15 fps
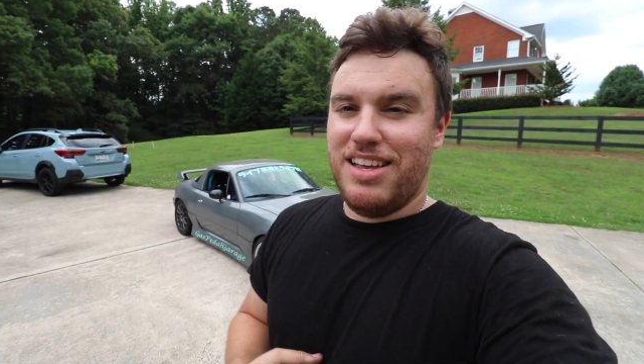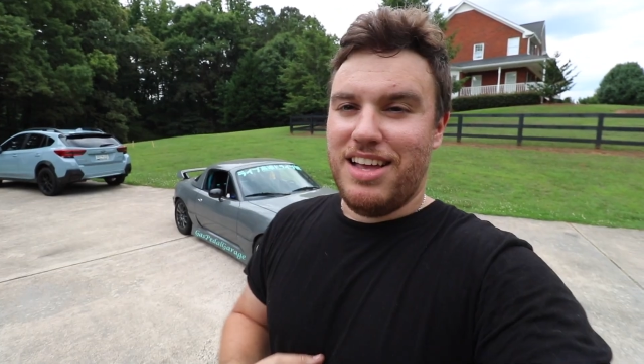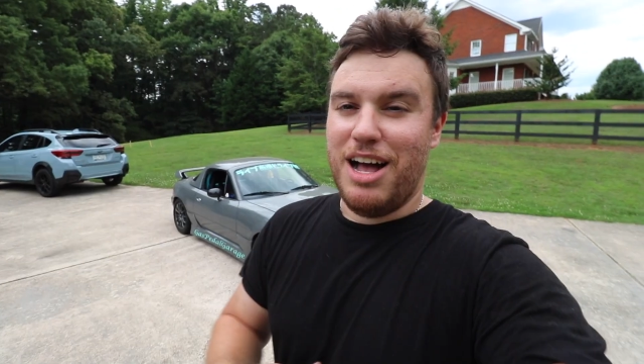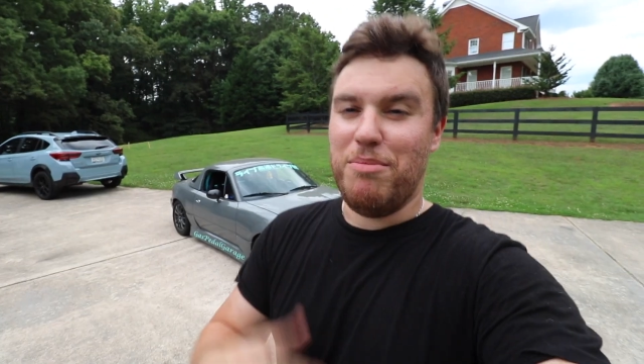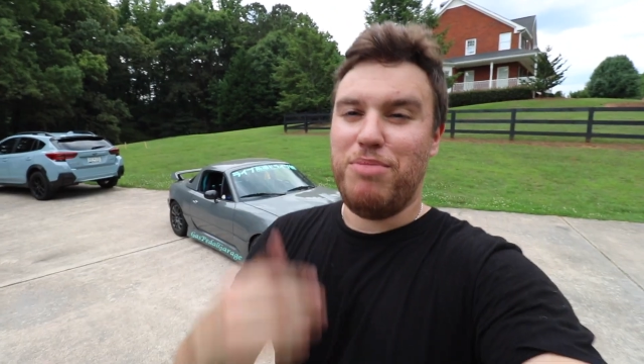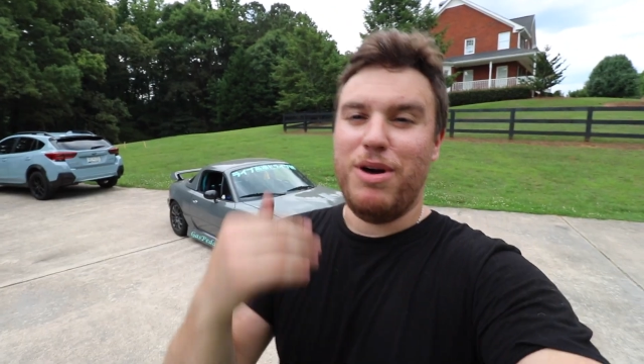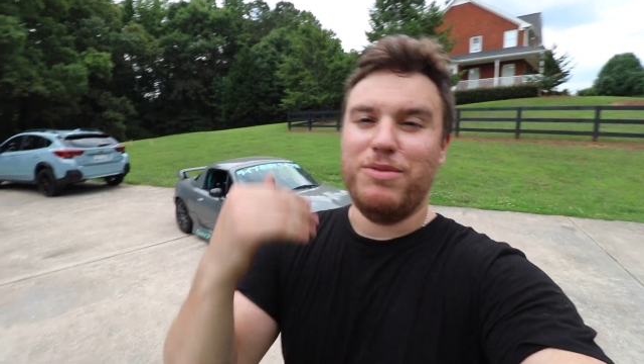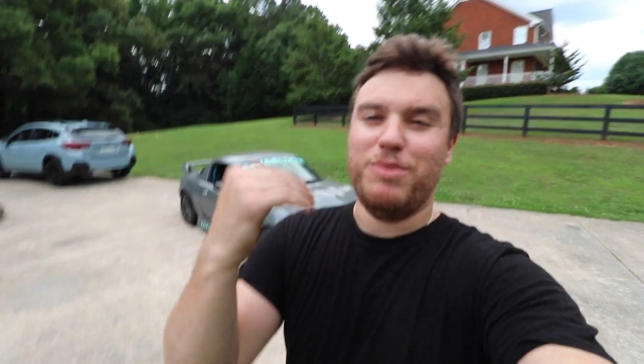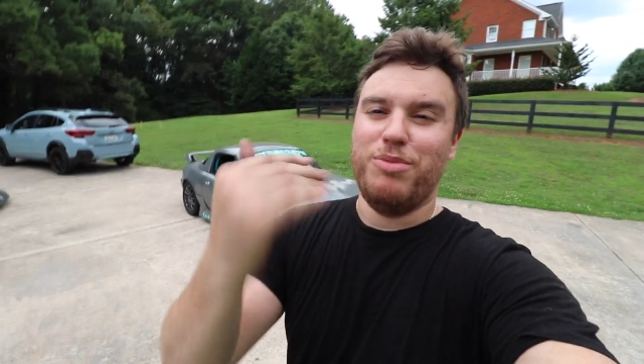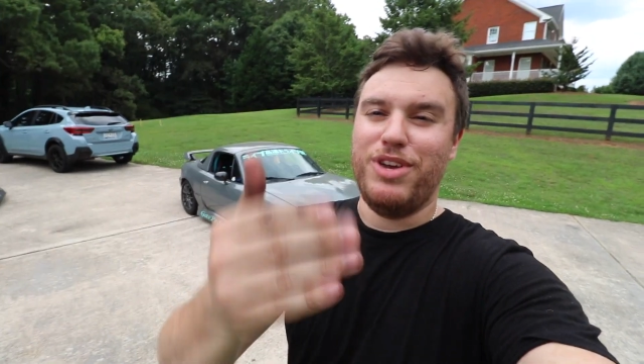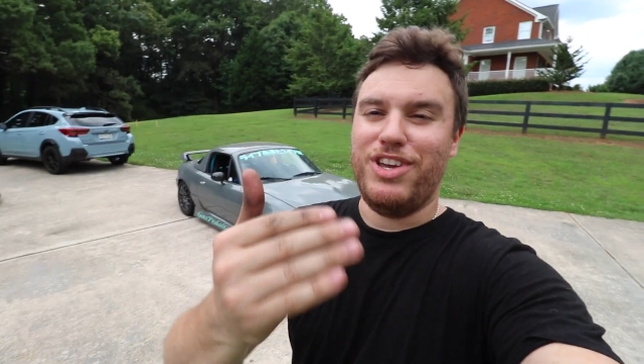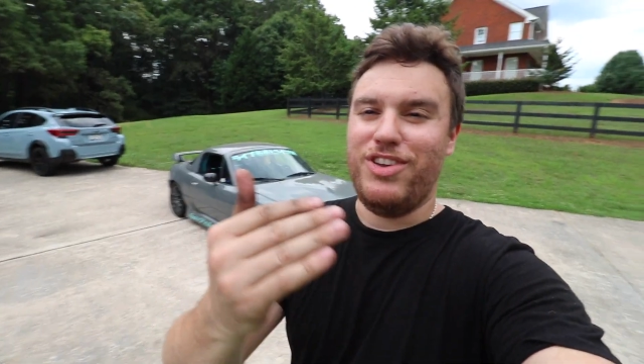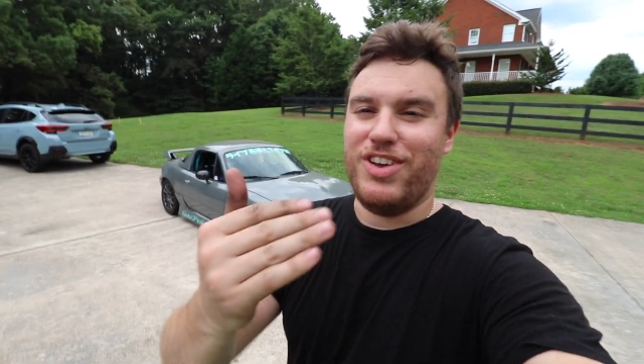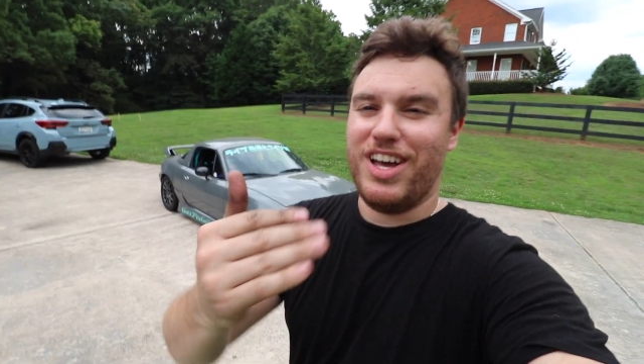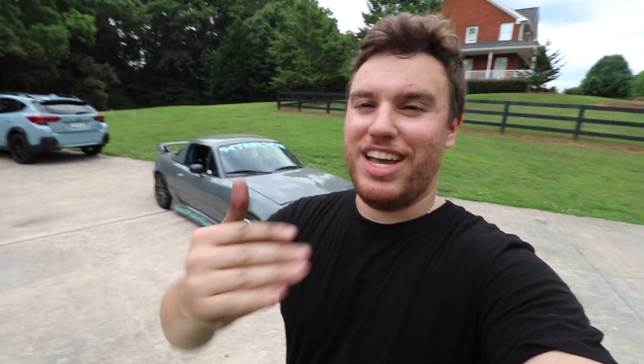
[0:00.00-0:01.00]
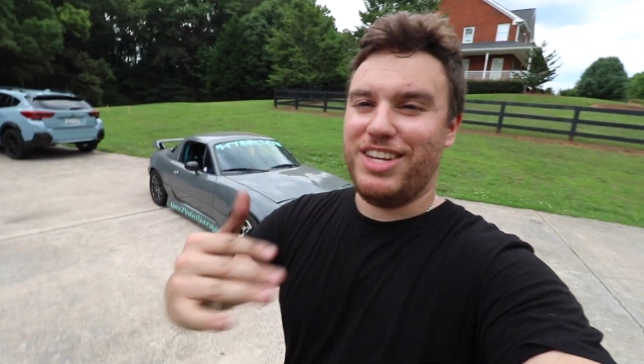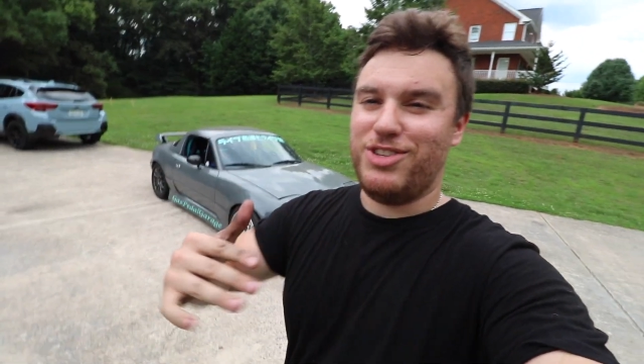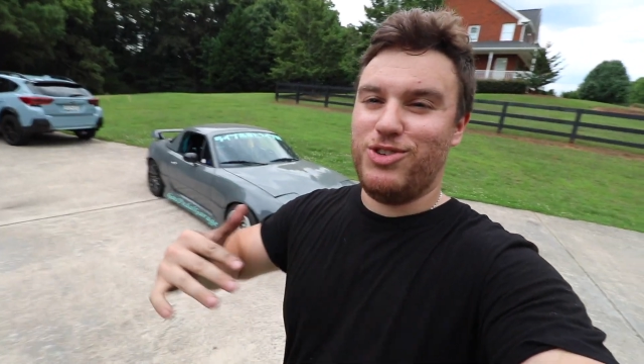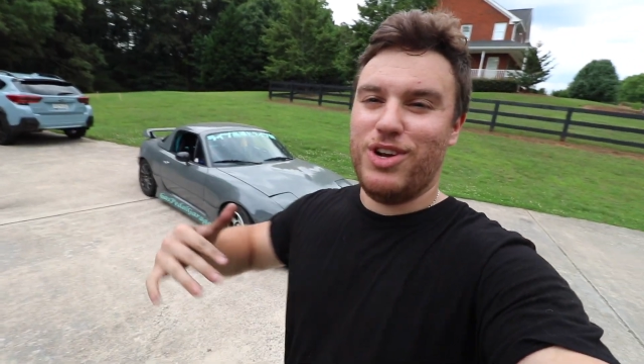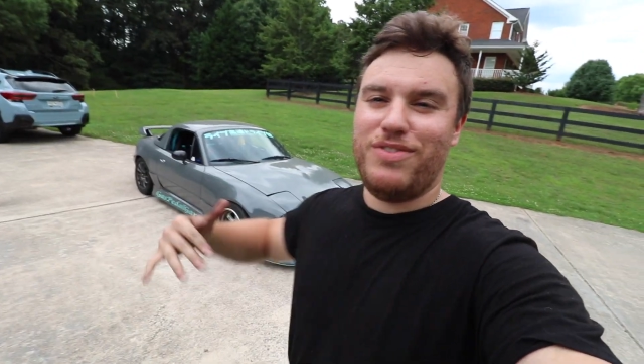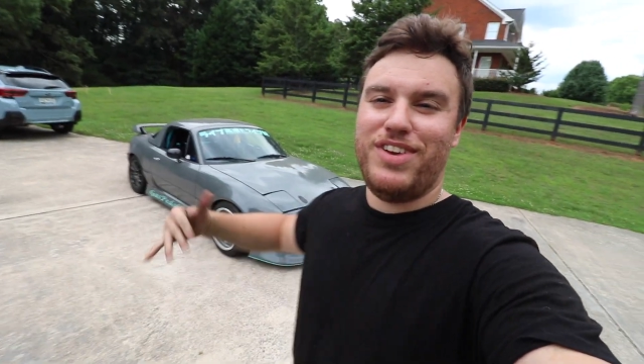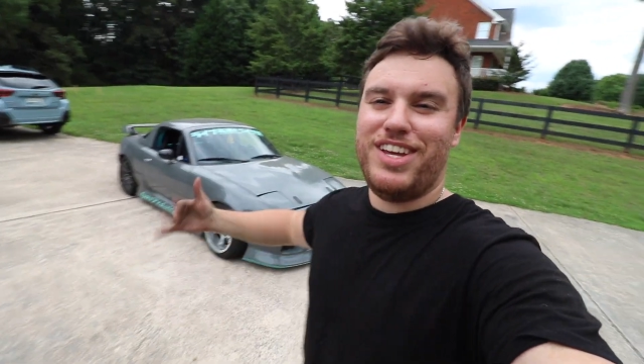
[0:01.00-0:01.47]
I'm pumped to bring you guys
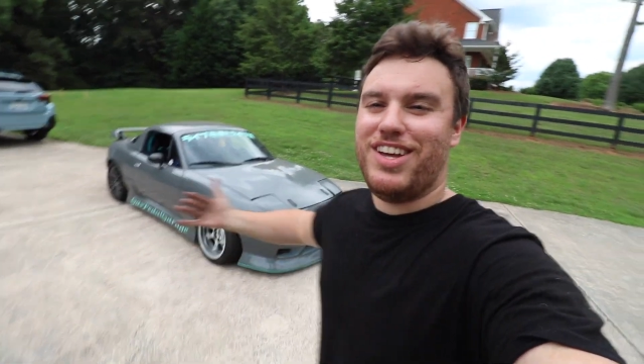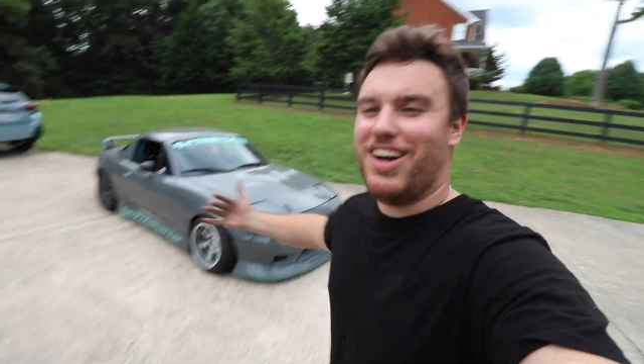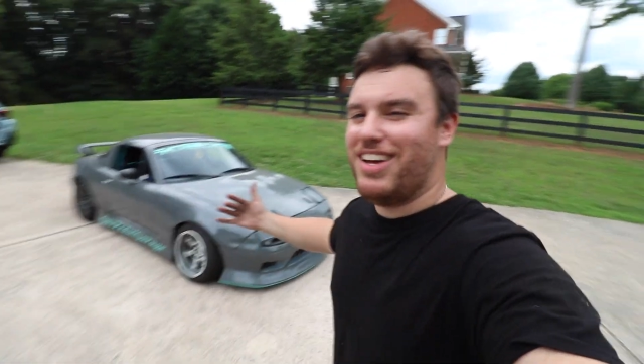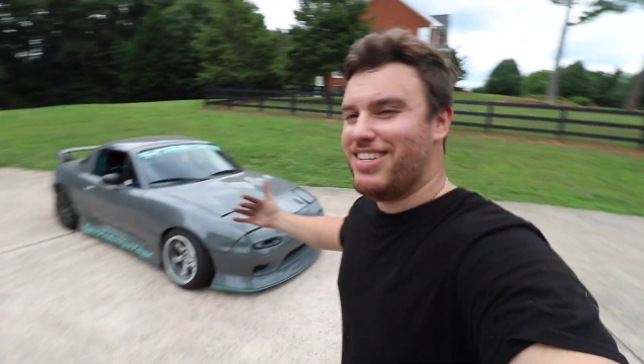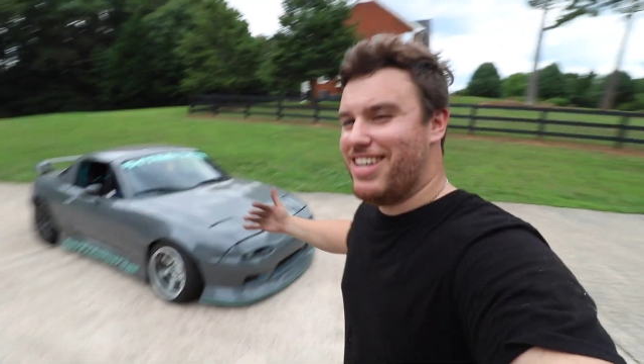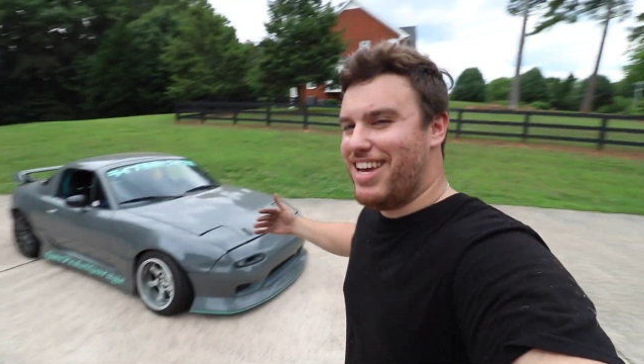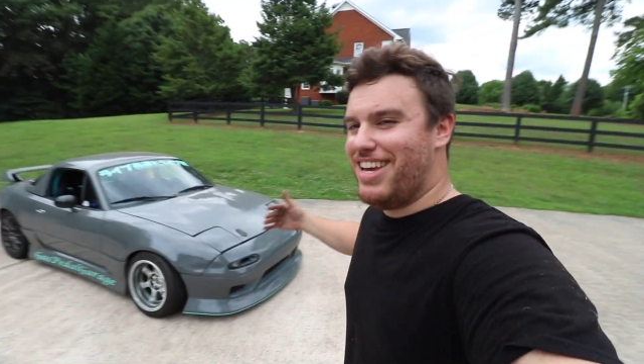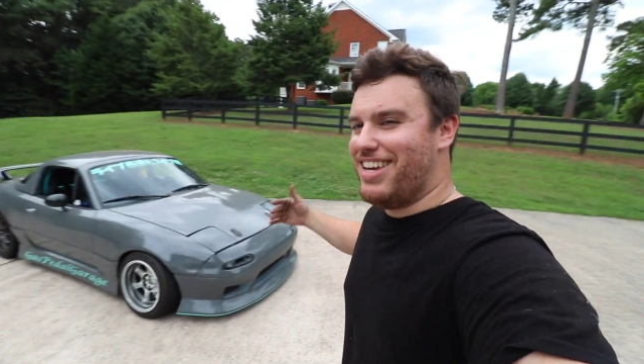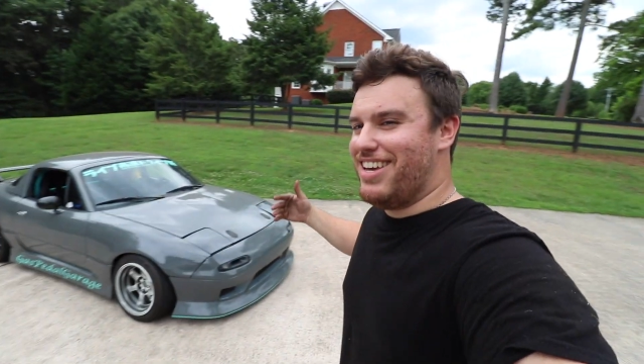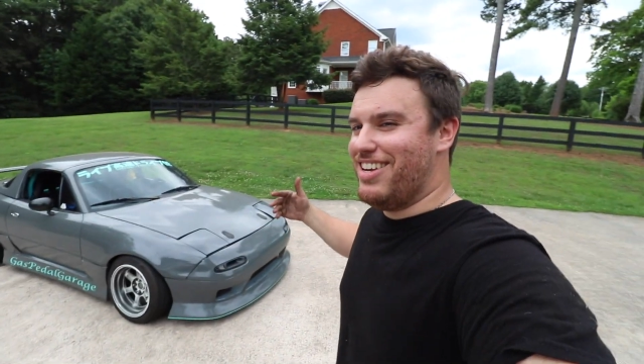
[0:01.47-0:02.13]
drifting content,